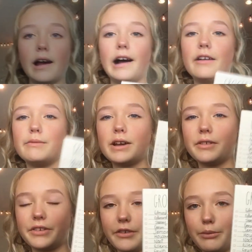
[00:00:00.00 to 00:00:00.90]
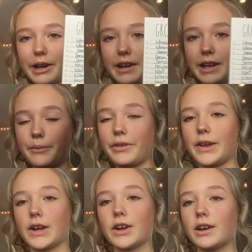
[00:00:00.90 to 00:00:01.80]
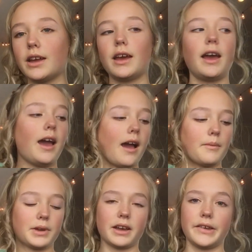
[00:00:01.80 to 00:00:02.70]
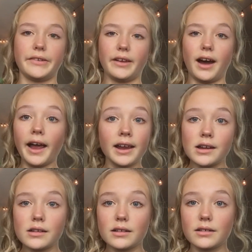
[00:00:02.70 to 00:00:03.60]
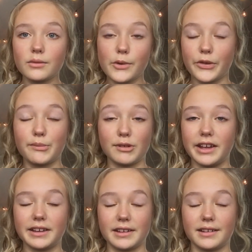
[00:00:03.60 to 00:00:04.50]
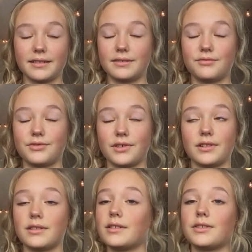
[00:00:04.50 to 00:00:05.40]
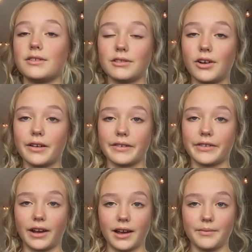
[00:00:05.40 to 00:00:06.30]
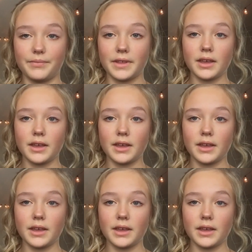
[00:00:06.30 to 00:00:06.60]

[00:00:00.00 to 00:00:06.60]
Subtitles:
I have my list of plant names here, because I was blanking for the longest time.